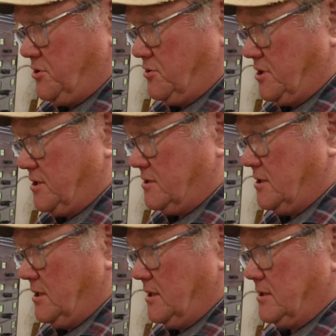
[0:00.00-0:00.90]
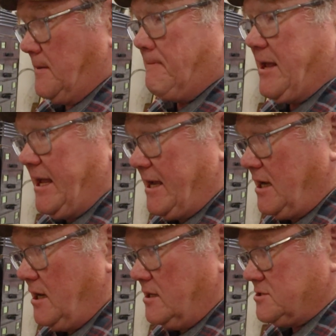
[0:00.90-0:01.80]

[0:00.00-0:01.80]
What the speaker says: unit, the pig,